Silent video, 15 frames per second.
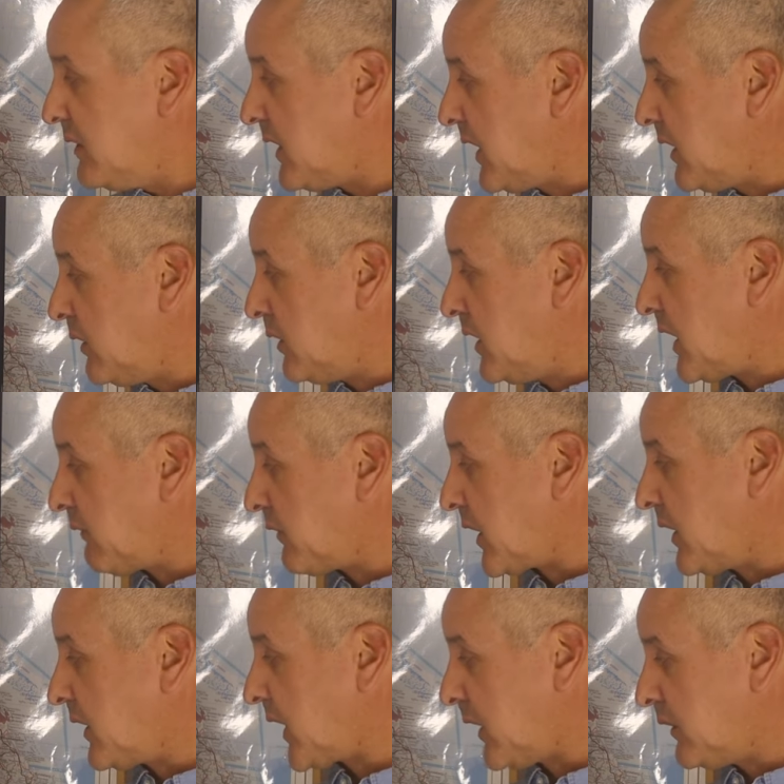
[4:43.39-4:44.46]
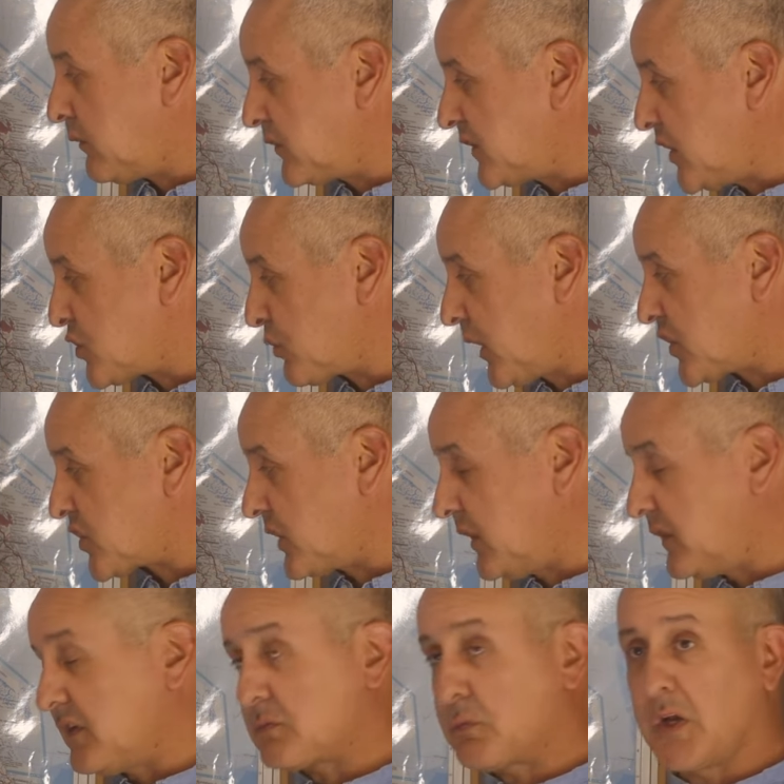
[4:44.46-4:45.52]
Now you're never going to get into a situation
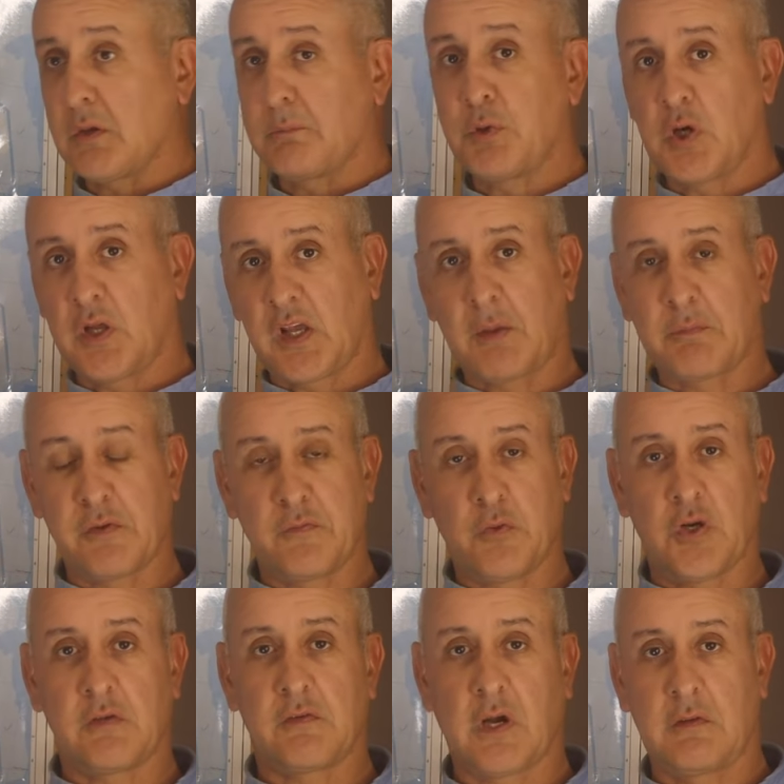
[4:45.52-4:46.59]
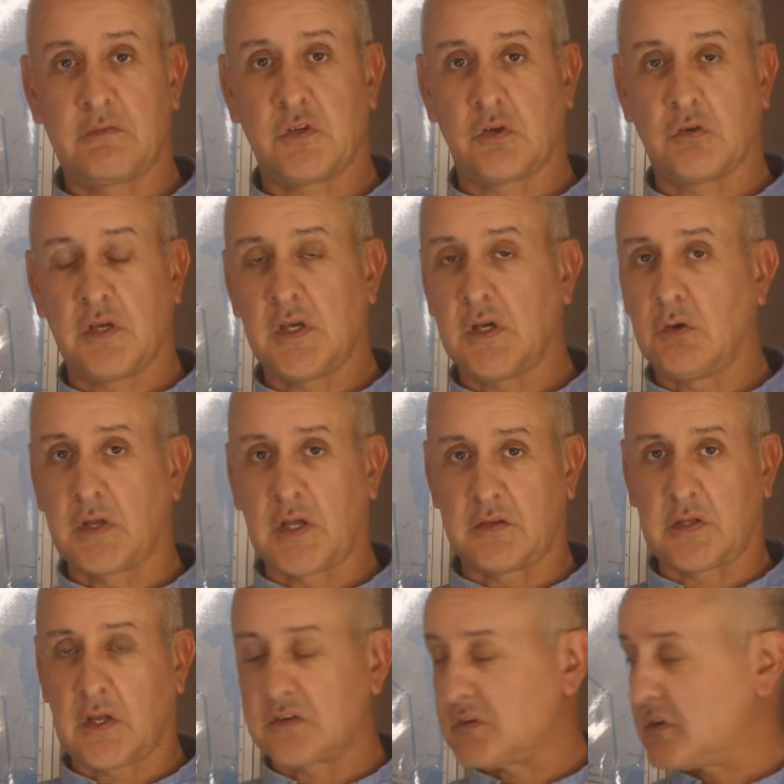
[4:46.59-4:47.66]
like this where you're pulling up a 45 degree hill.
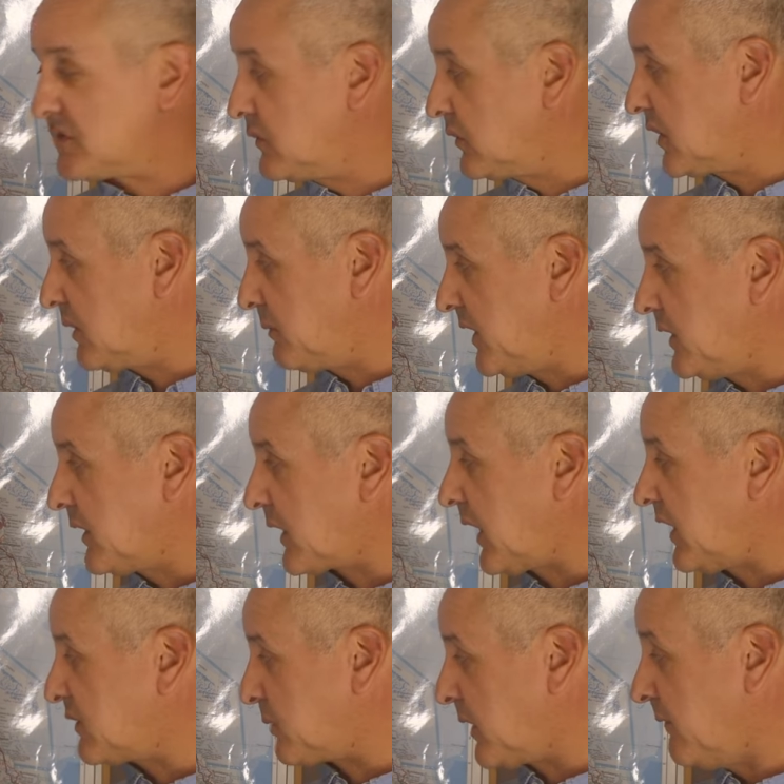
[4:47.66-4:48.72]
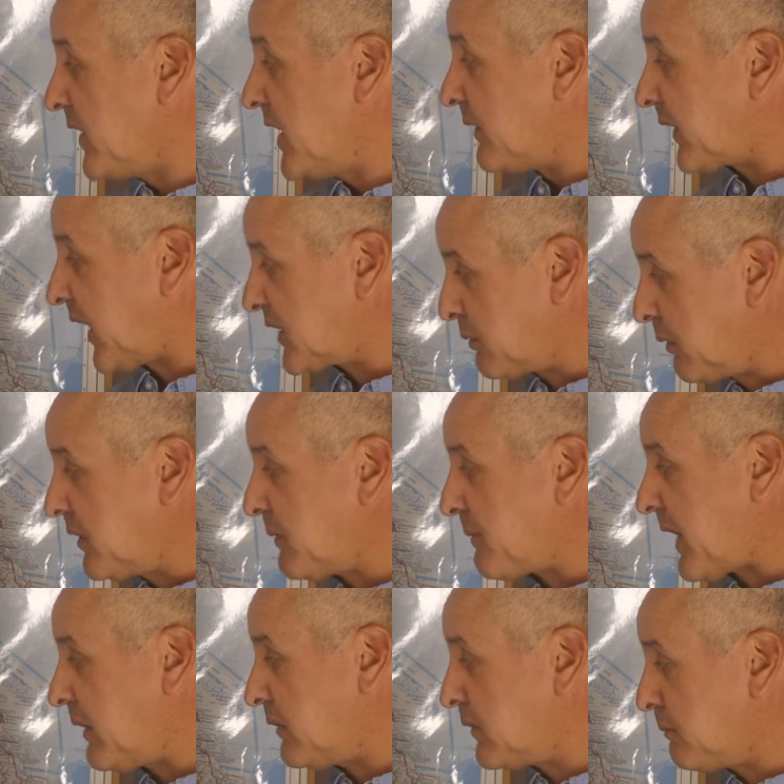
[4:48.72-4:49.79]
That's just not going to be the case, but that's probably
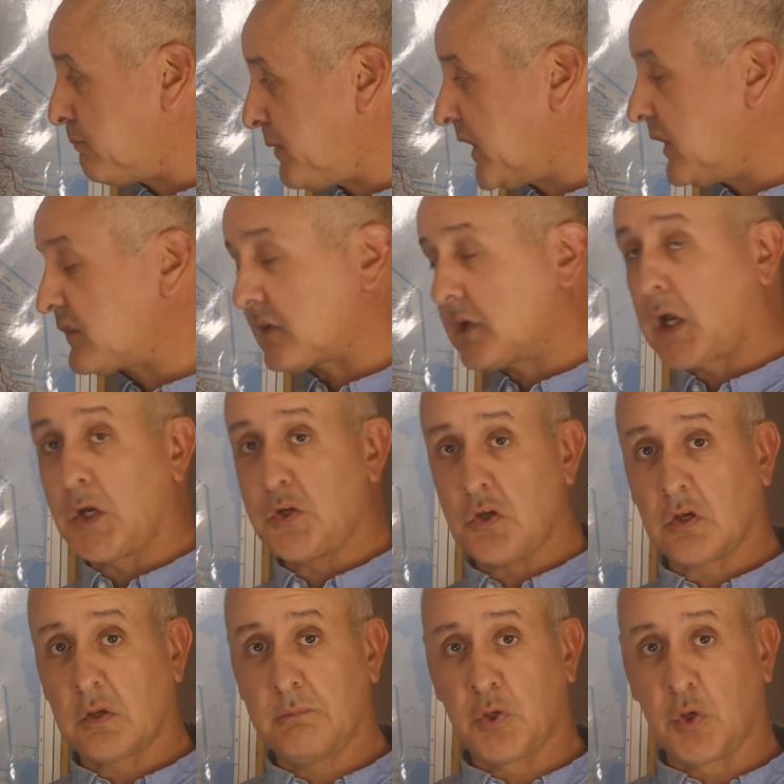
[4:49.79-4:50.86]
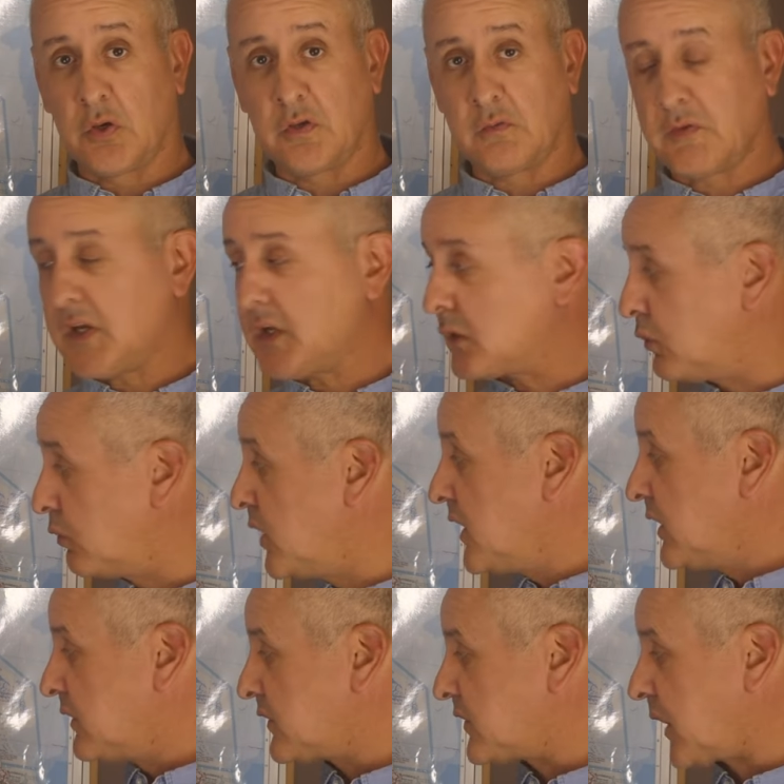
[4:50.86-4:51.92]
about the biggest load you can put on a vehicle,
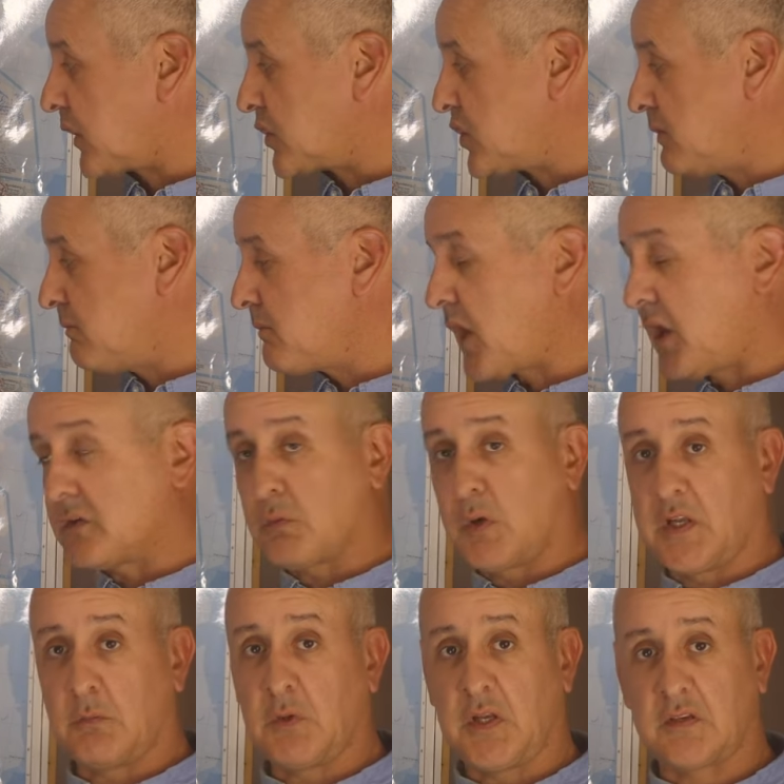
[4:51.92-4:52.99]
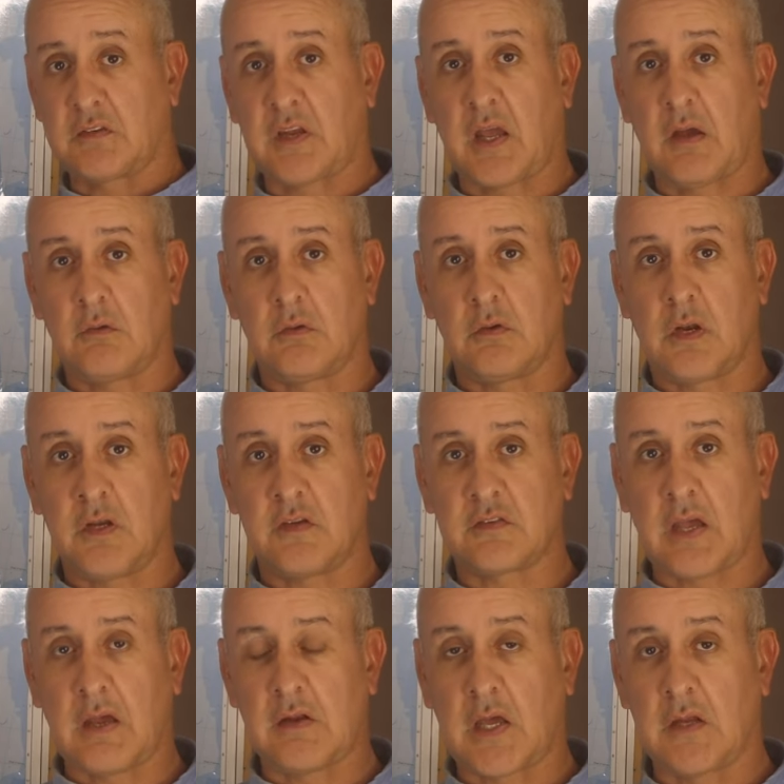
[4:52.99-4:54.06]
suction mud, when it's down
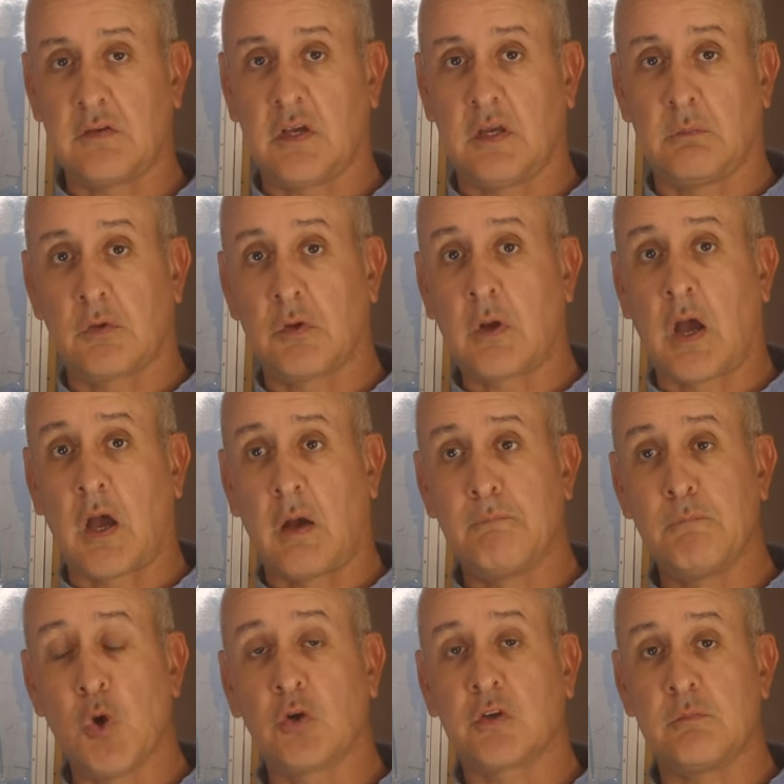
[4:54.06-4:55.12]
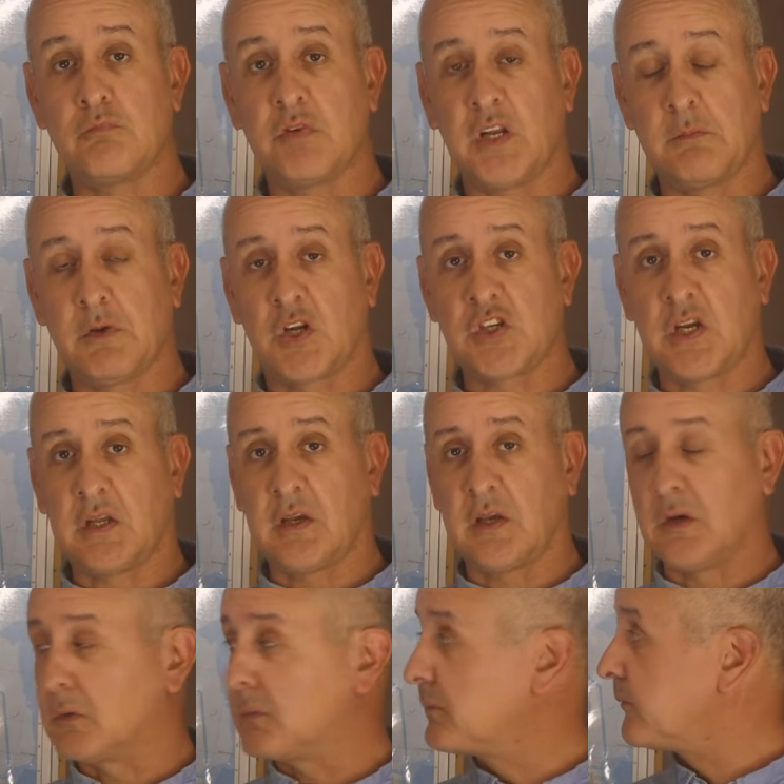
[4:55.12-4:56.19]
that deep, more than pretty much any
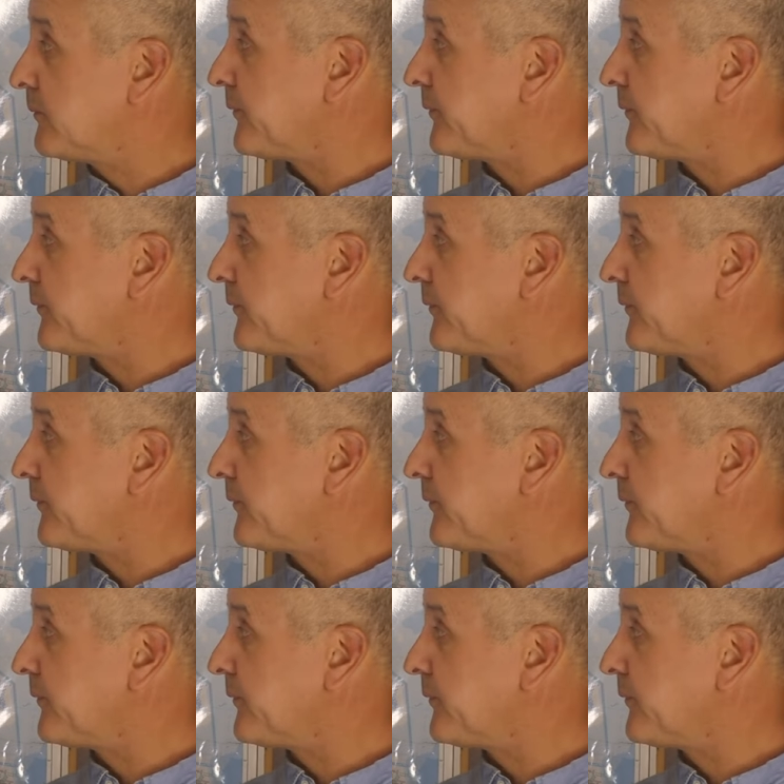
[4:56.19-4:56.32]
hill.